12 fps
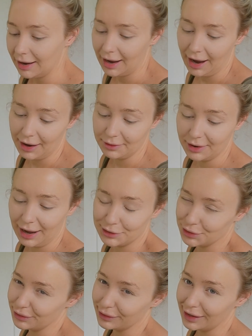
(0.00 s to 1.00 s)
I
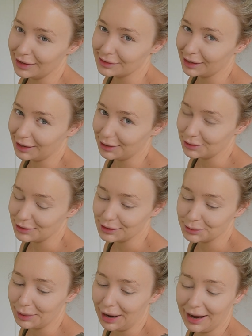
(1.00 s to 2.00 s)
do realise that I could
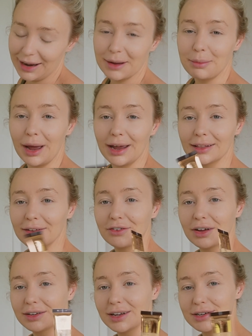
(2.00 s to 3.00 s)
just buy paler
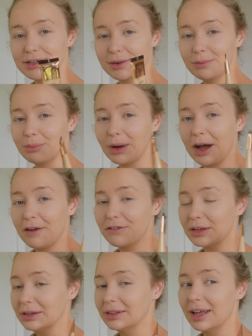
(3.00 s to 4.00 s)
foundation, but I
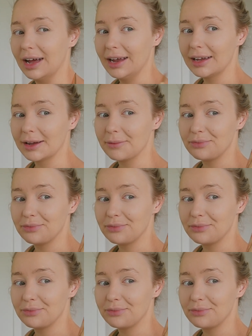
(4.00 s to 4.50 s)
feel like